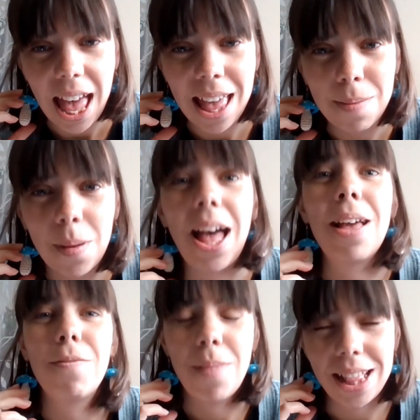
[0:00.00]
But
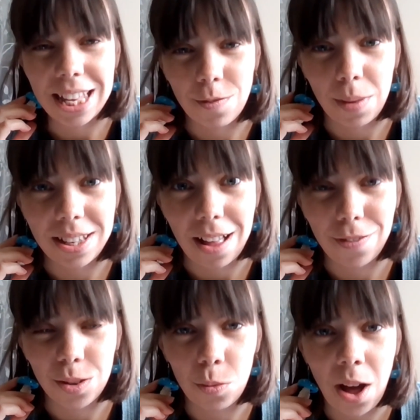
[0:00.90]
I've made these for myself
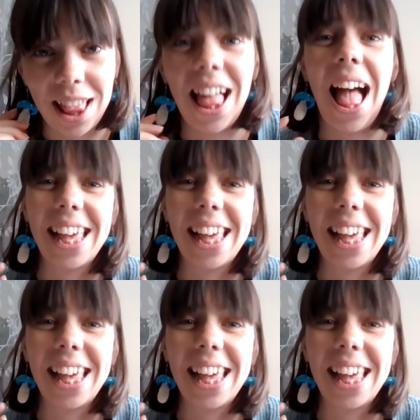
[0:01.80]
as well.